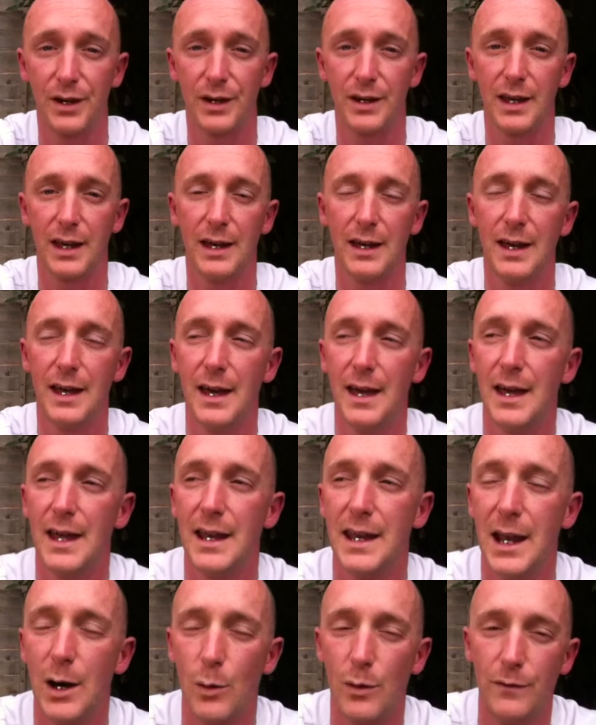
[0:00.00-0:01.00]
Okay.
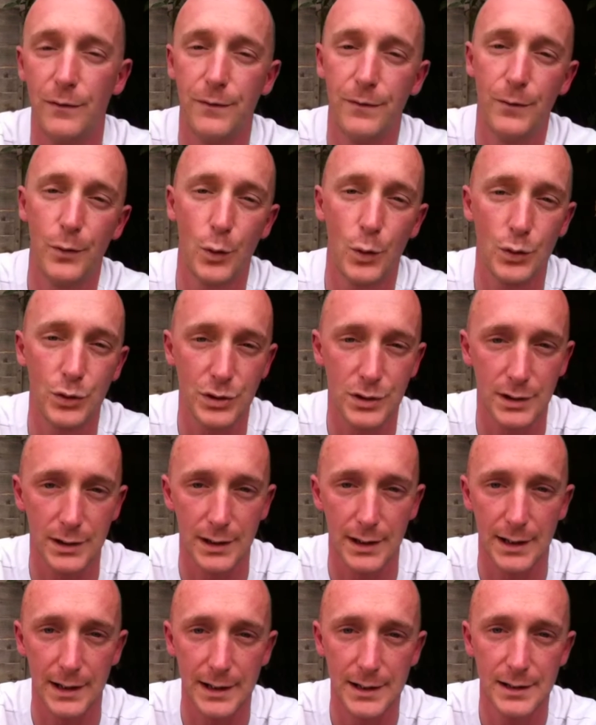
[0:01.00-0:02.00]
Now
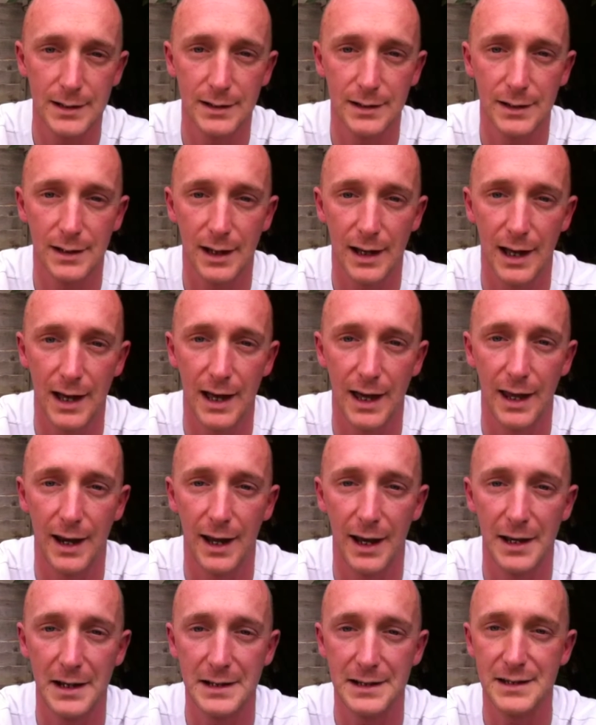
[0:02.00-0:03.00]
unfortunately,
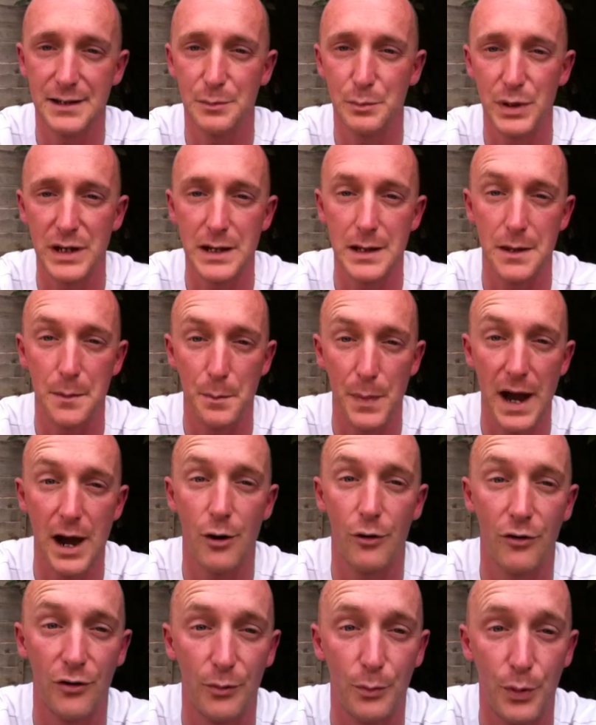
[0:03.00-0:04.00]
I hate to be the
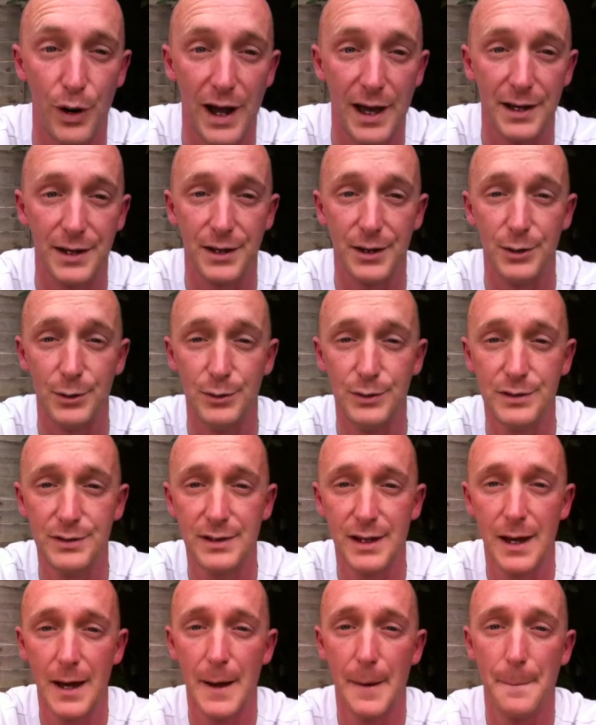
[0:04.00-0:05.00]
bearer of bad
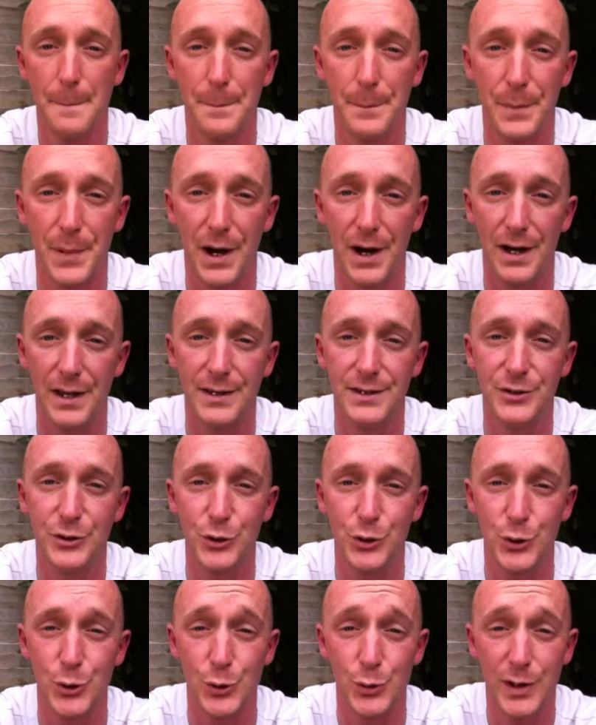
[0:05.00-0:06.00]
news, but
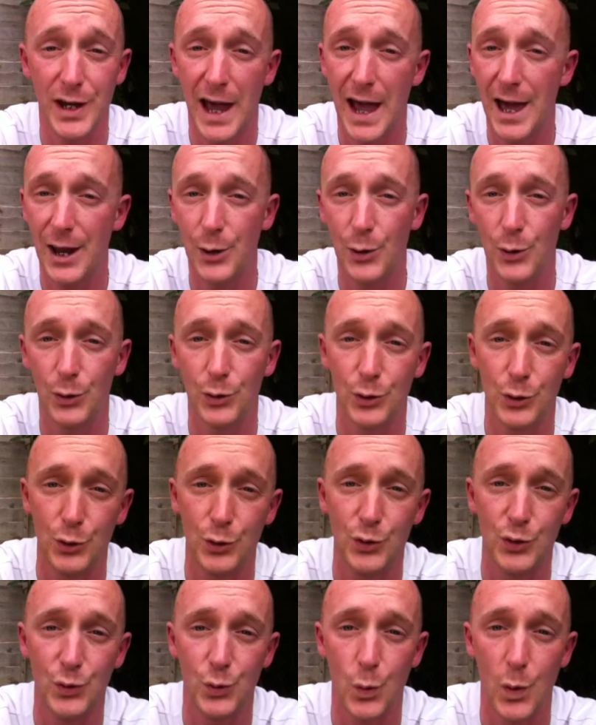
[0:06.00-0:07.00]
you cannot
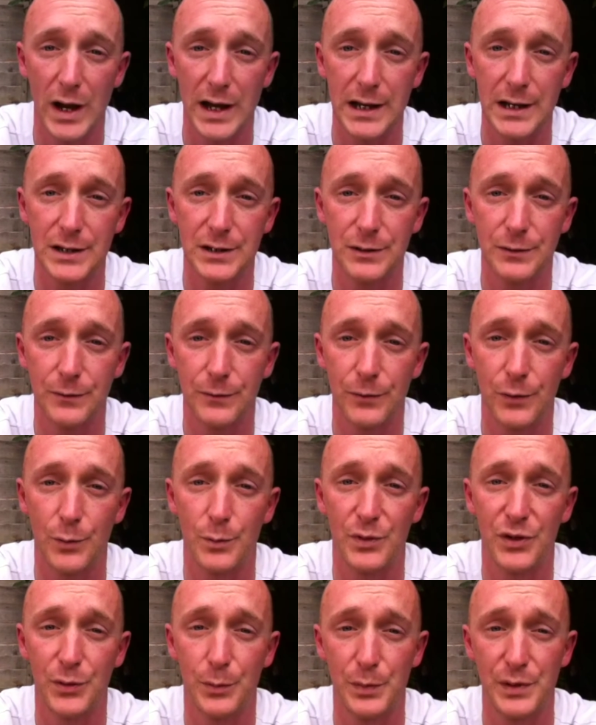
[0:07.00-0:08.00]
lose weight
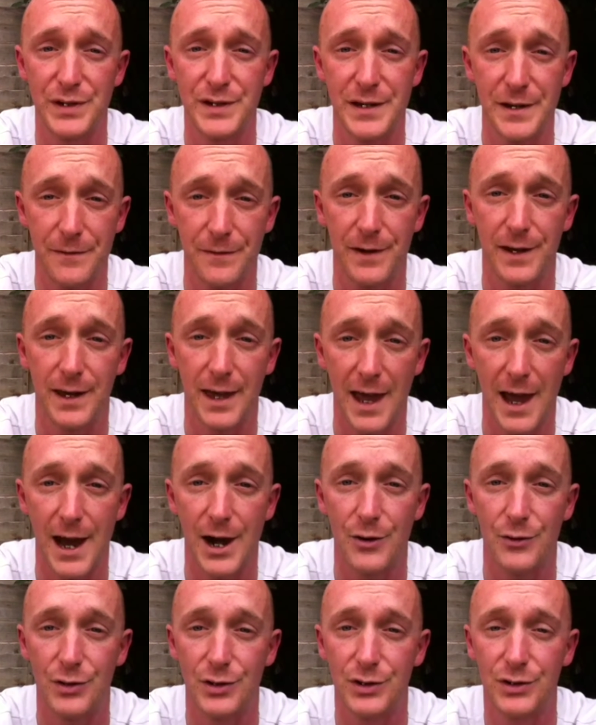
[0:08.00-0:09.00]
from specific
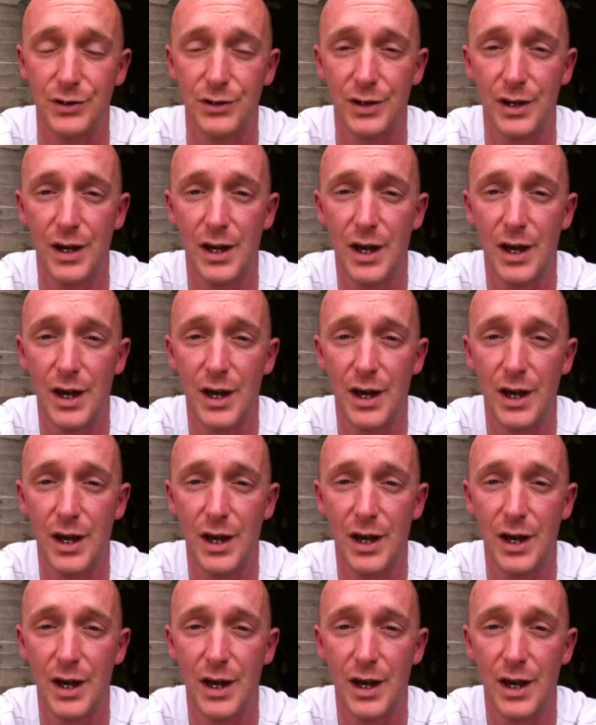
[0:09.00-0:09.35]
areas.